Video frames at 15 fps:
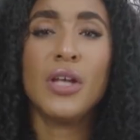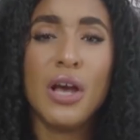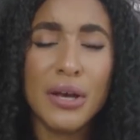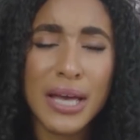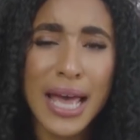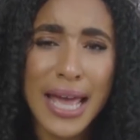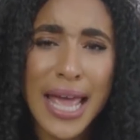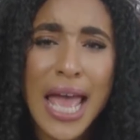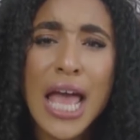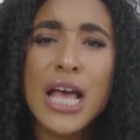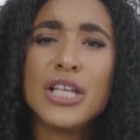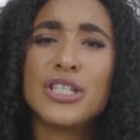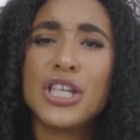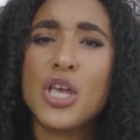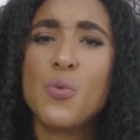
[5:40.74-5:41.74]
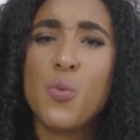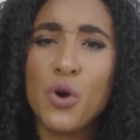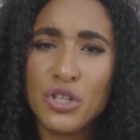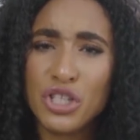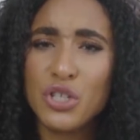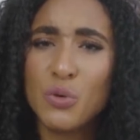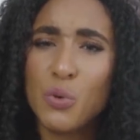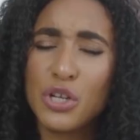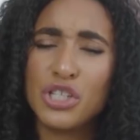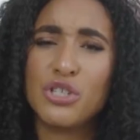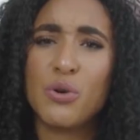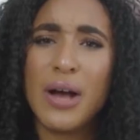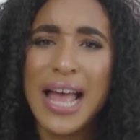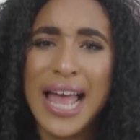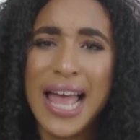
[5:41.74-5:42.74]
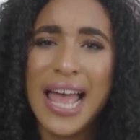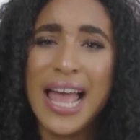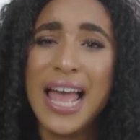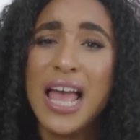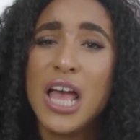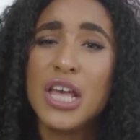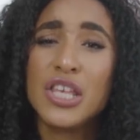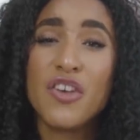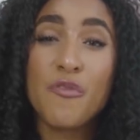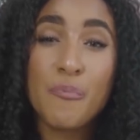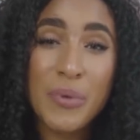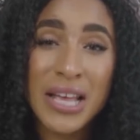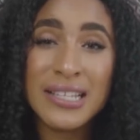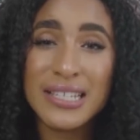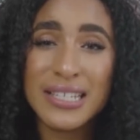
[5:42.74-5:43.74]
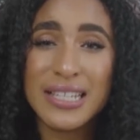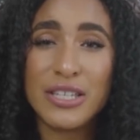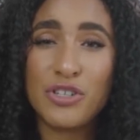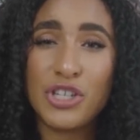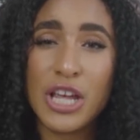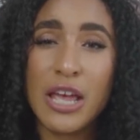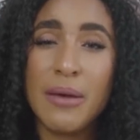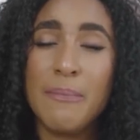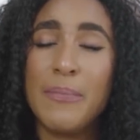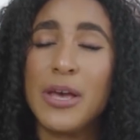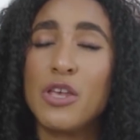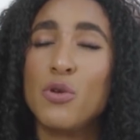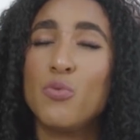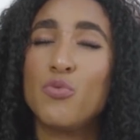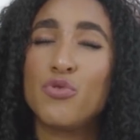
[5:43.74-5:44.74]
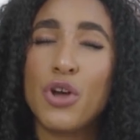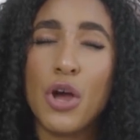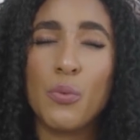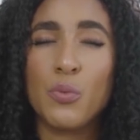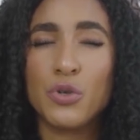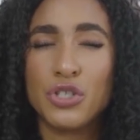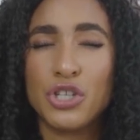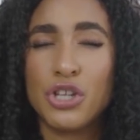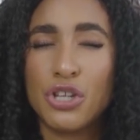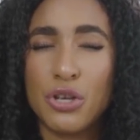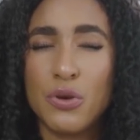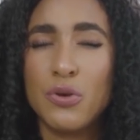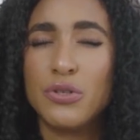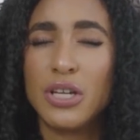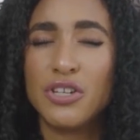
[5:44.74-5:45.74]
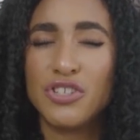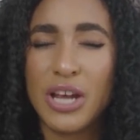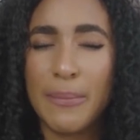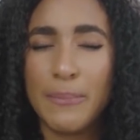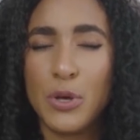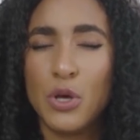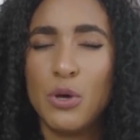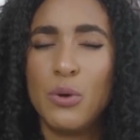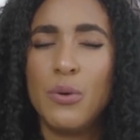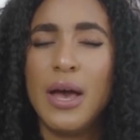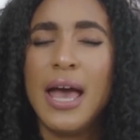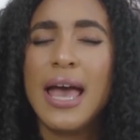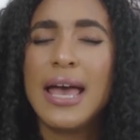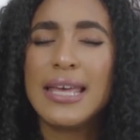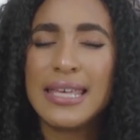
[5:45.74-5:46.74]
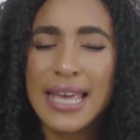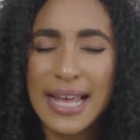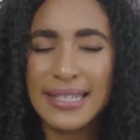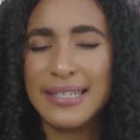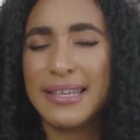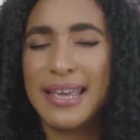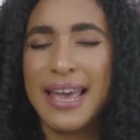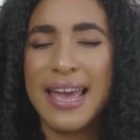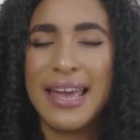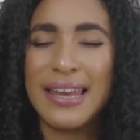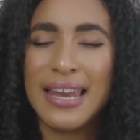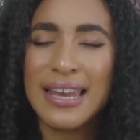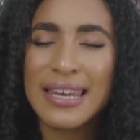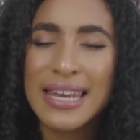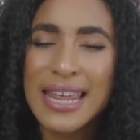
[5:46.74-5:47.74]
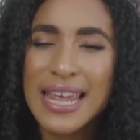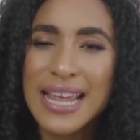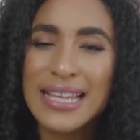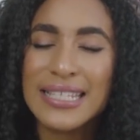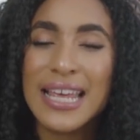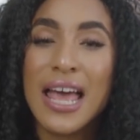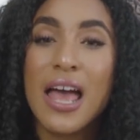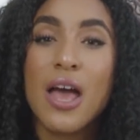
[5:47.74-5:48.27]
Okay, so you want to wash your hair, you've been to the gym, but you don't want to use shampoo yet again, neat.